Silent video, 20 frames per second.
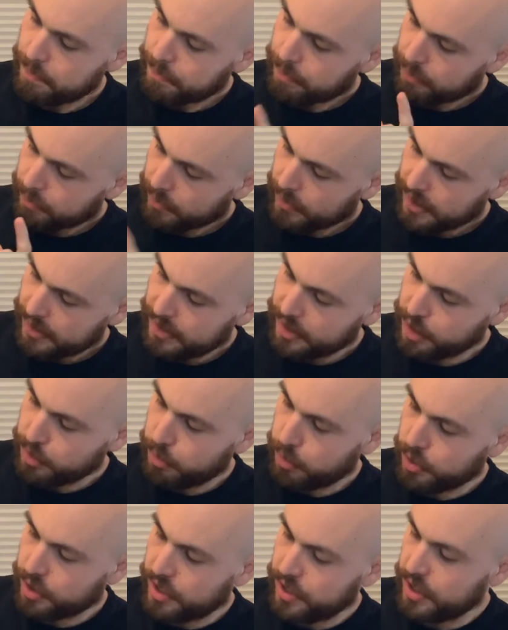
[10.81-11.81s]
this
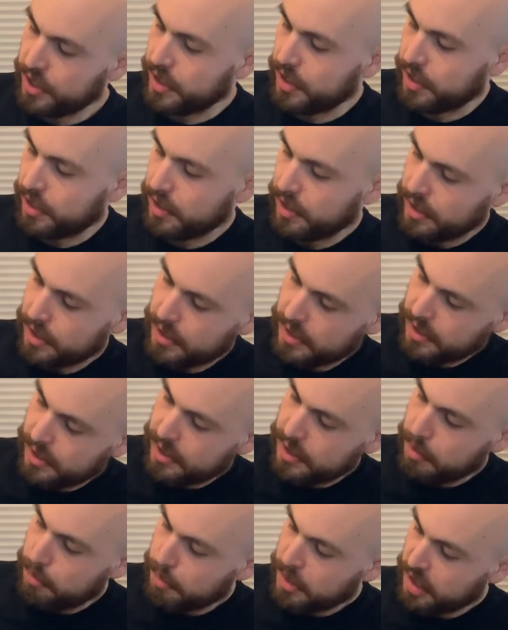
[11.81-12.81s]
book here,
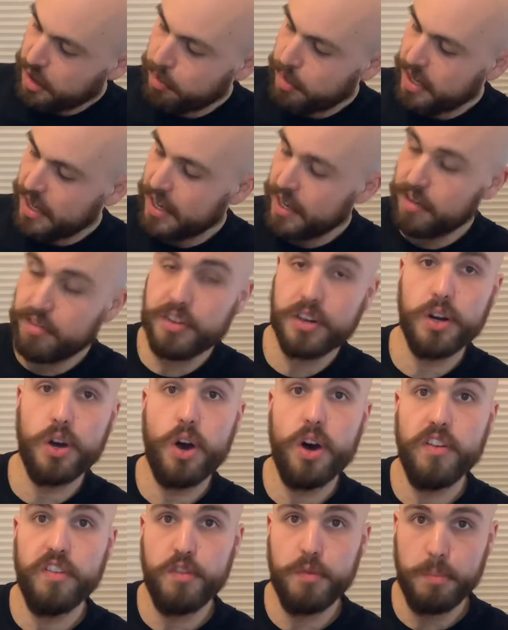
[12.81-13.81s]
The Misbehavior
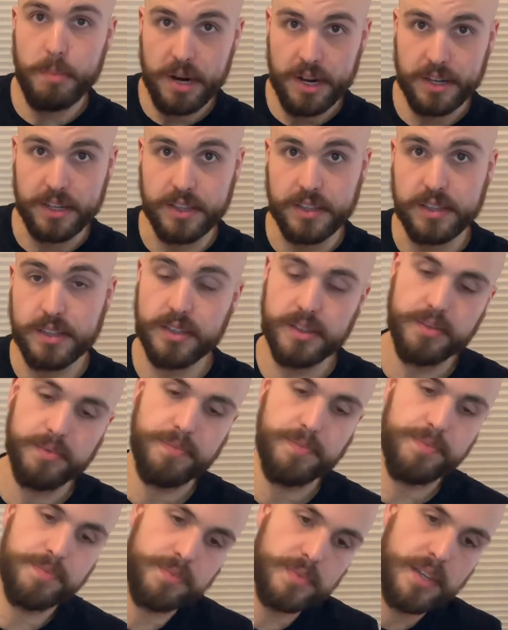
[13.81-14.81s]
of Markets.
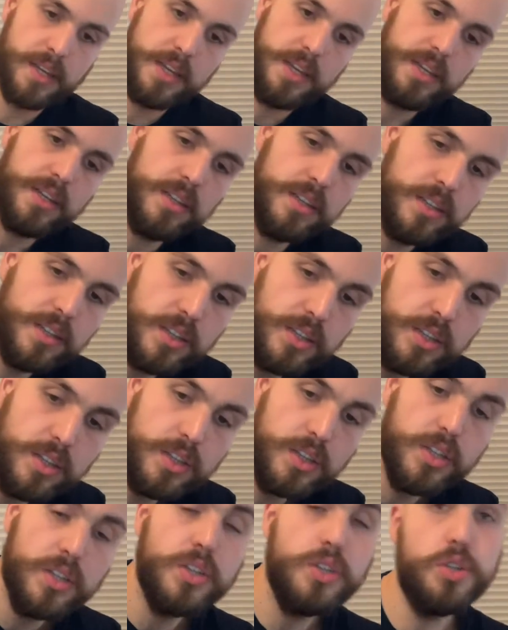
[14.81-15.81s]

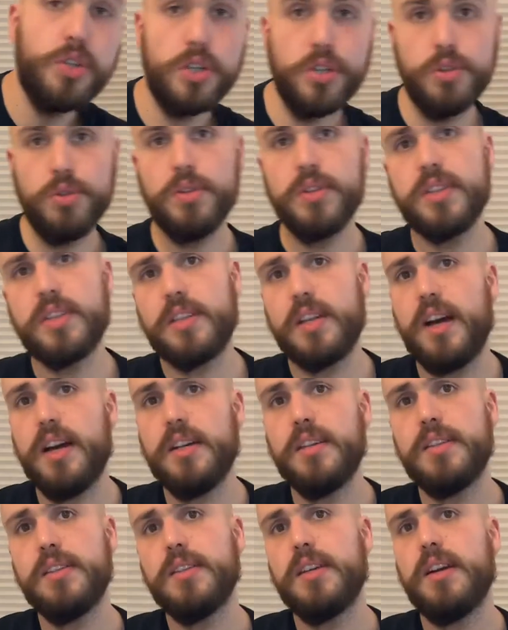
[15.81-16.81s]
Just to
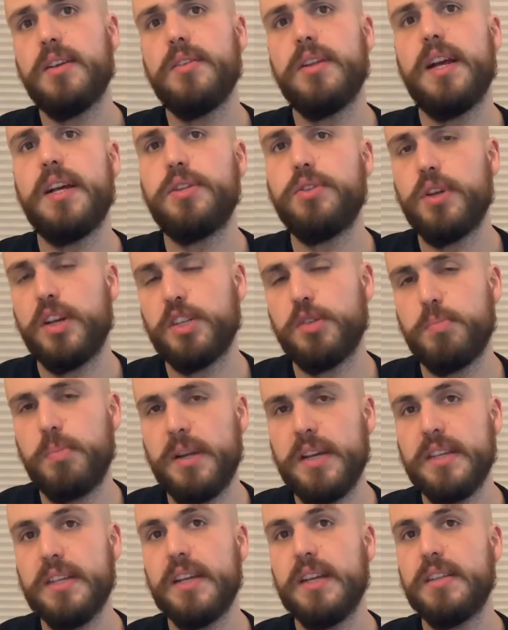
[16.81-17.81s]
start, I'd like to
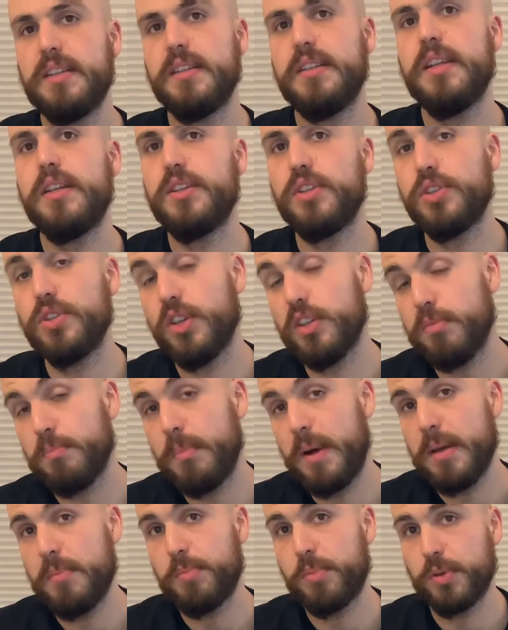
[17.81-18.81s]
explain that that's not
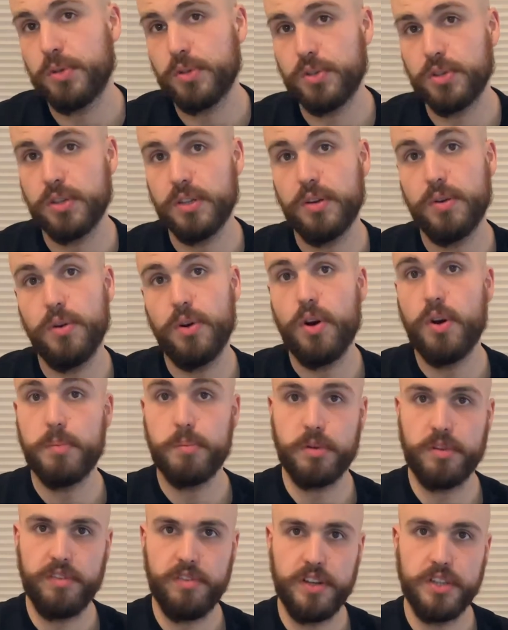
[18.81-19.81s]
my personal or
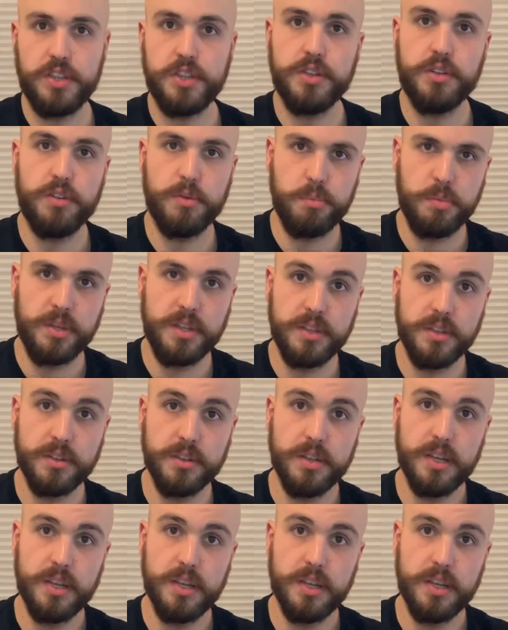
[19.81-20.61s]
professional opinion.